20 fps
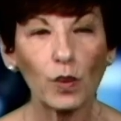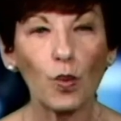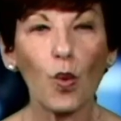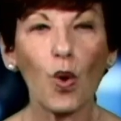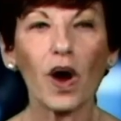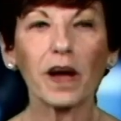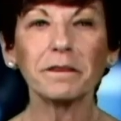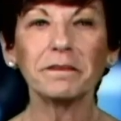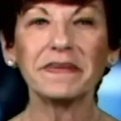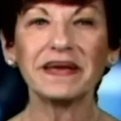We
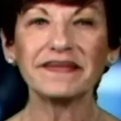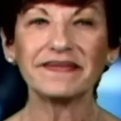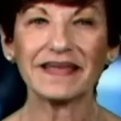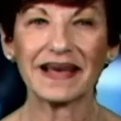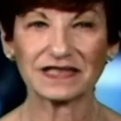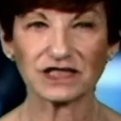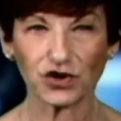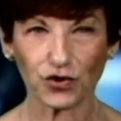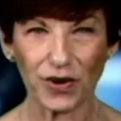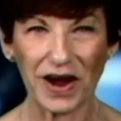want
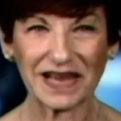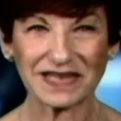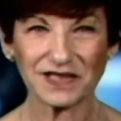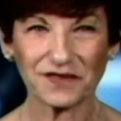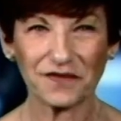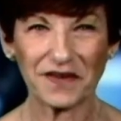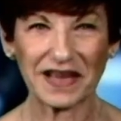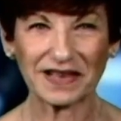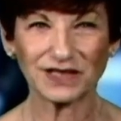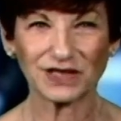meat that's
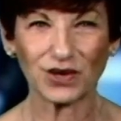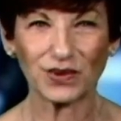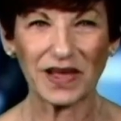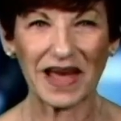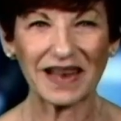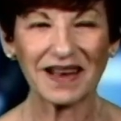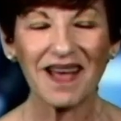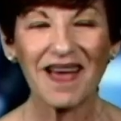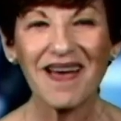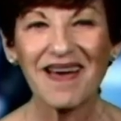grass-fed
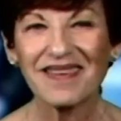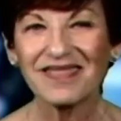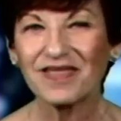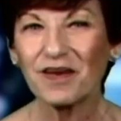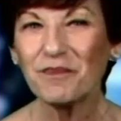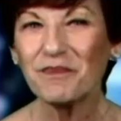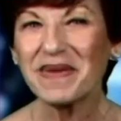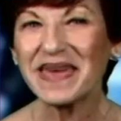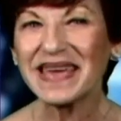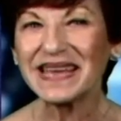so that
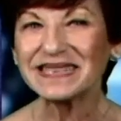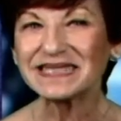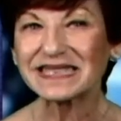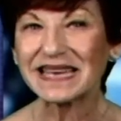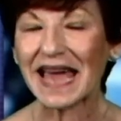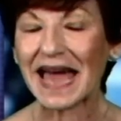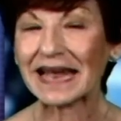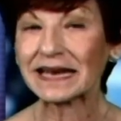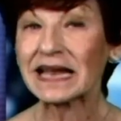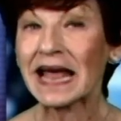the
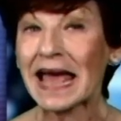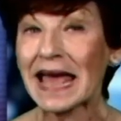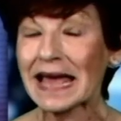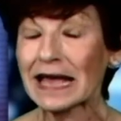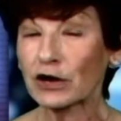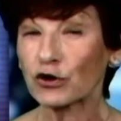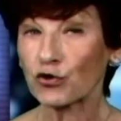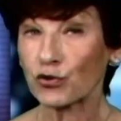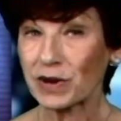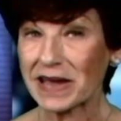meat can
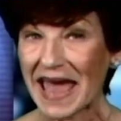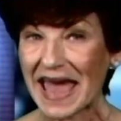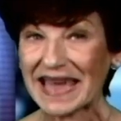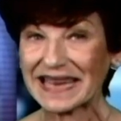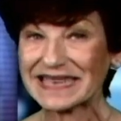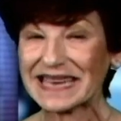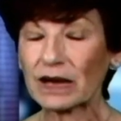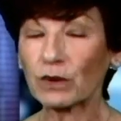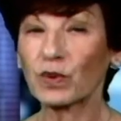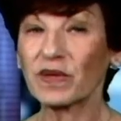
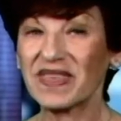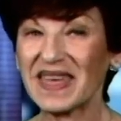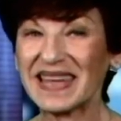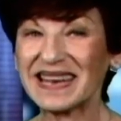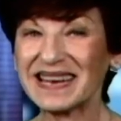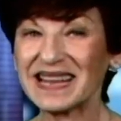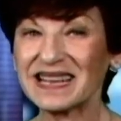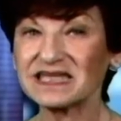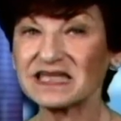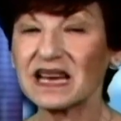create
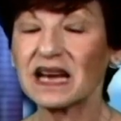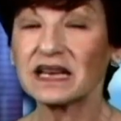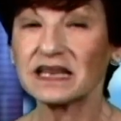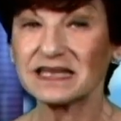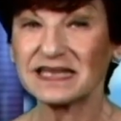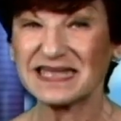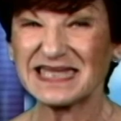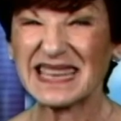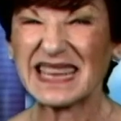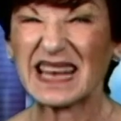within it
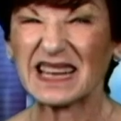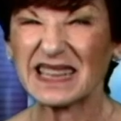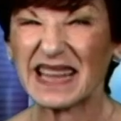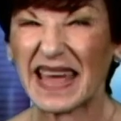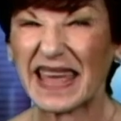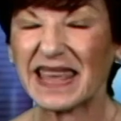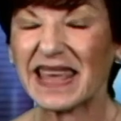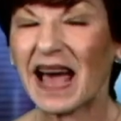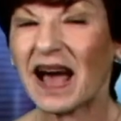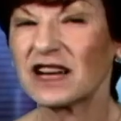
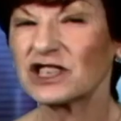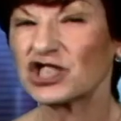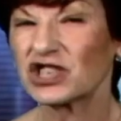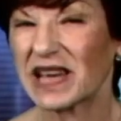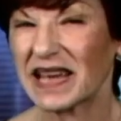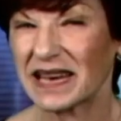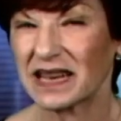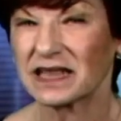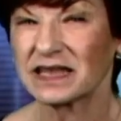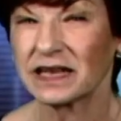CLA,
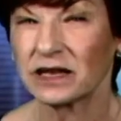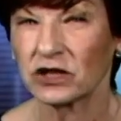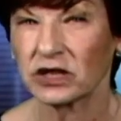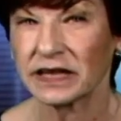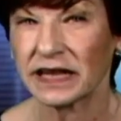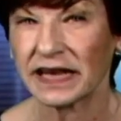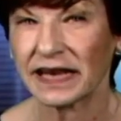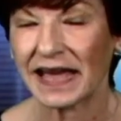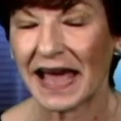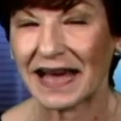conjugated
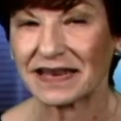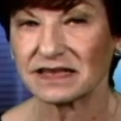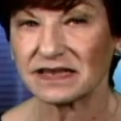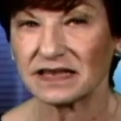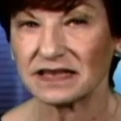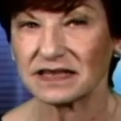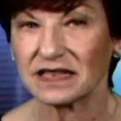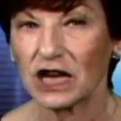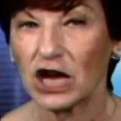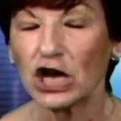linoleic
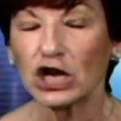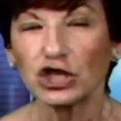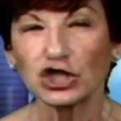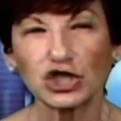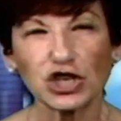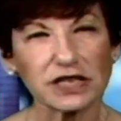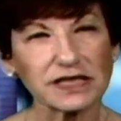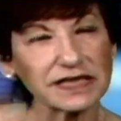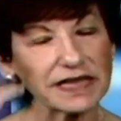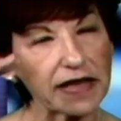acid.
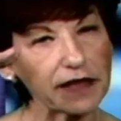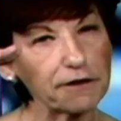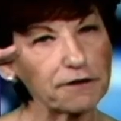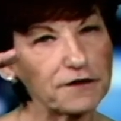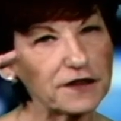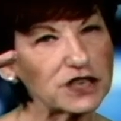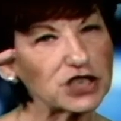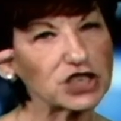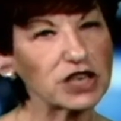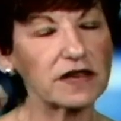Just
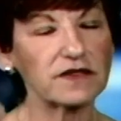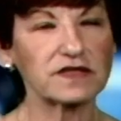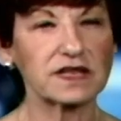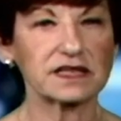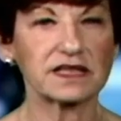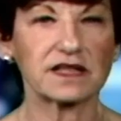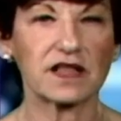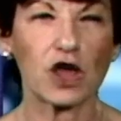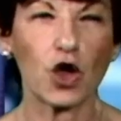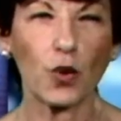like fish
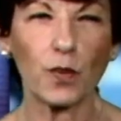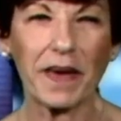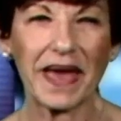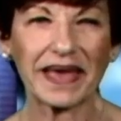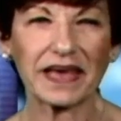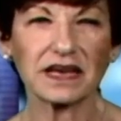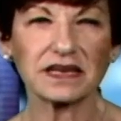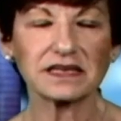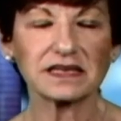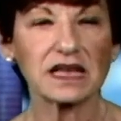gives us the
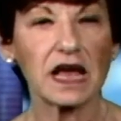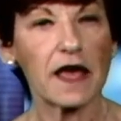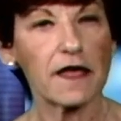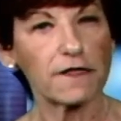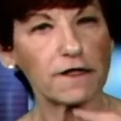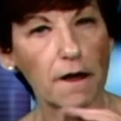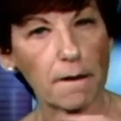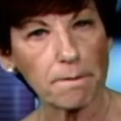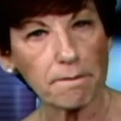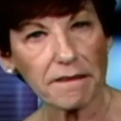omegas,
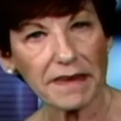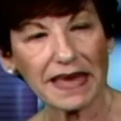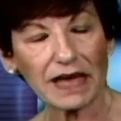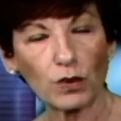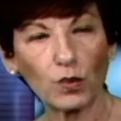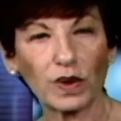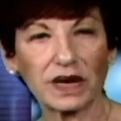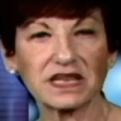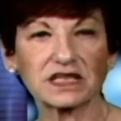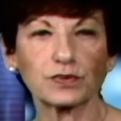the
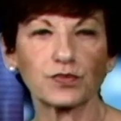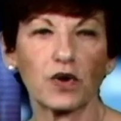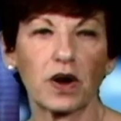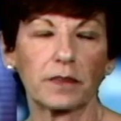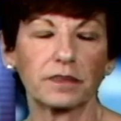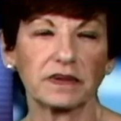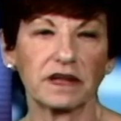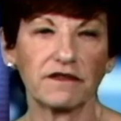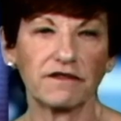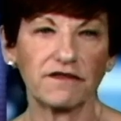meat, when it's
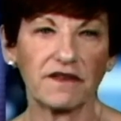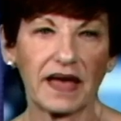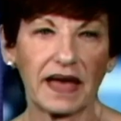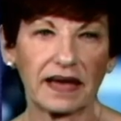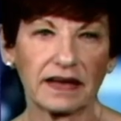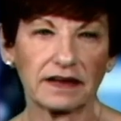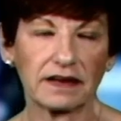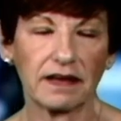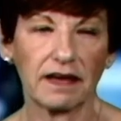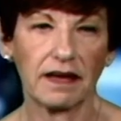properly
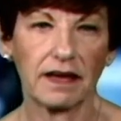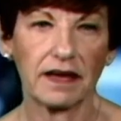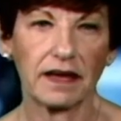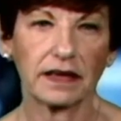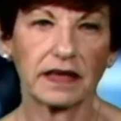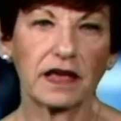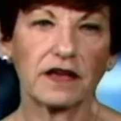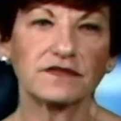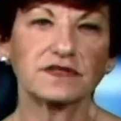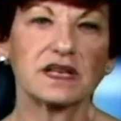fed,
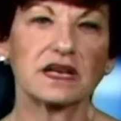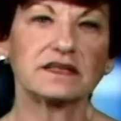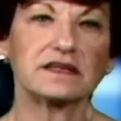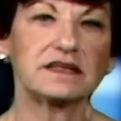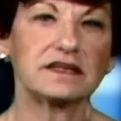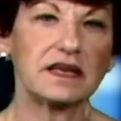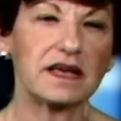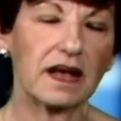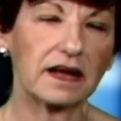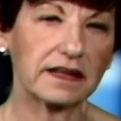gives
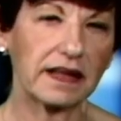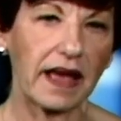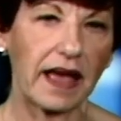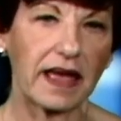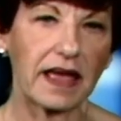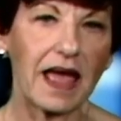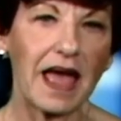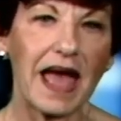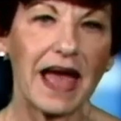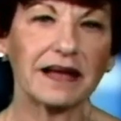us
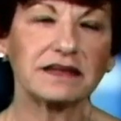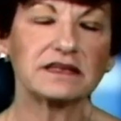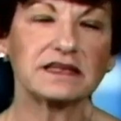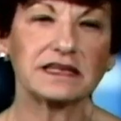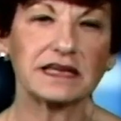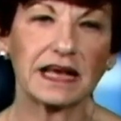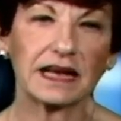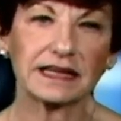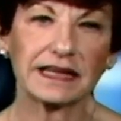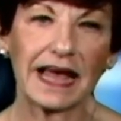CLA.
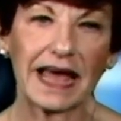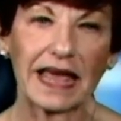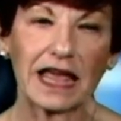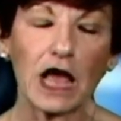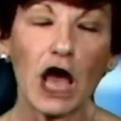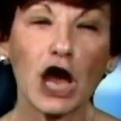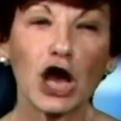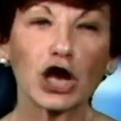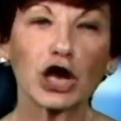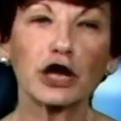And
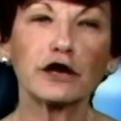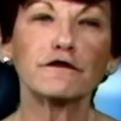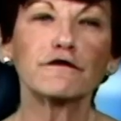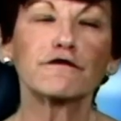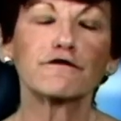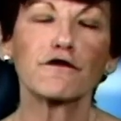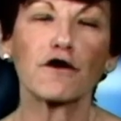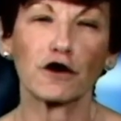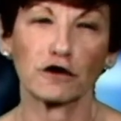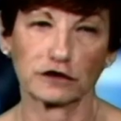CLA
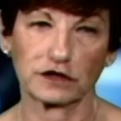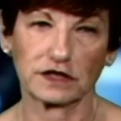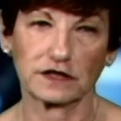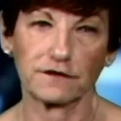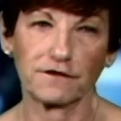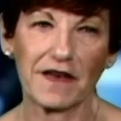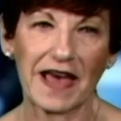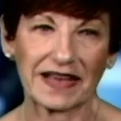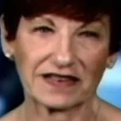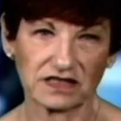
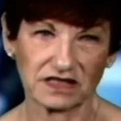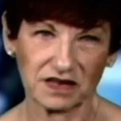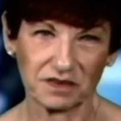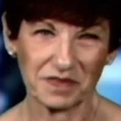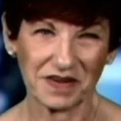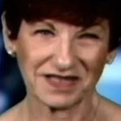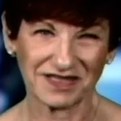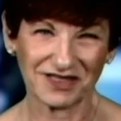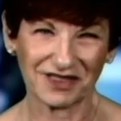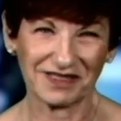converts fat
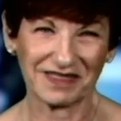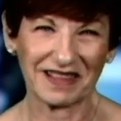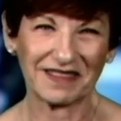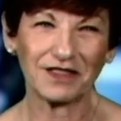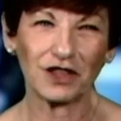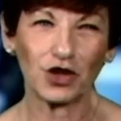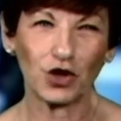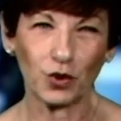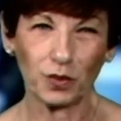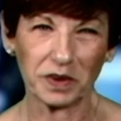to
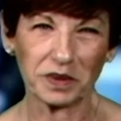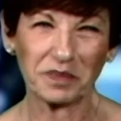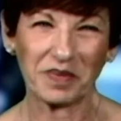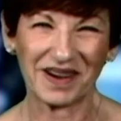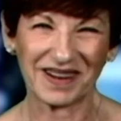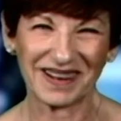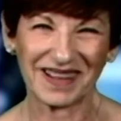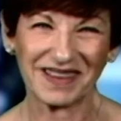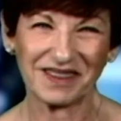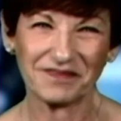muscle in the
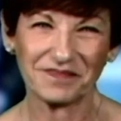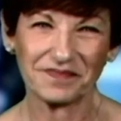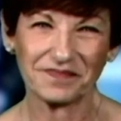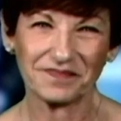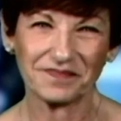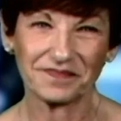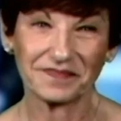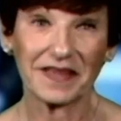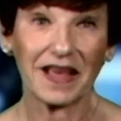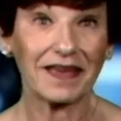human body.
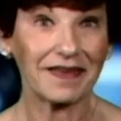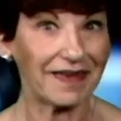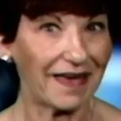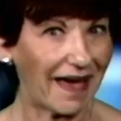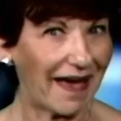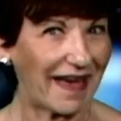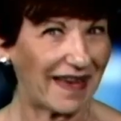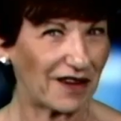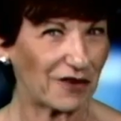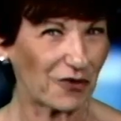
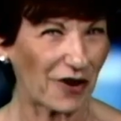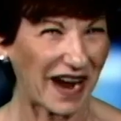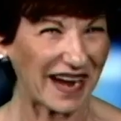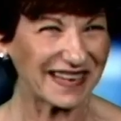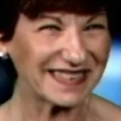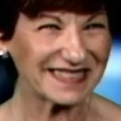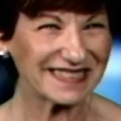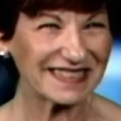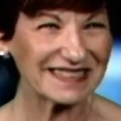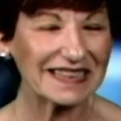Yay,
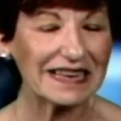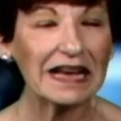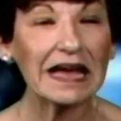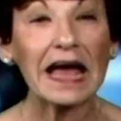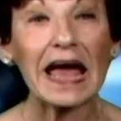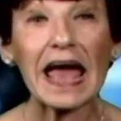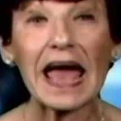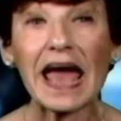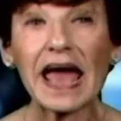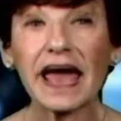right?
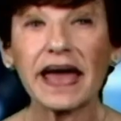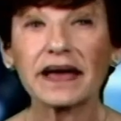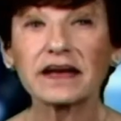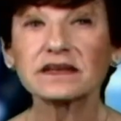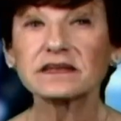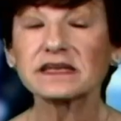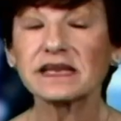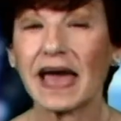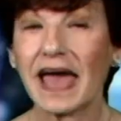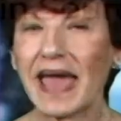
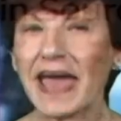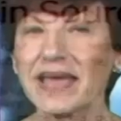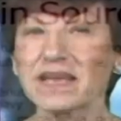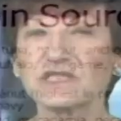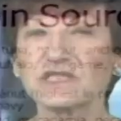Eggs.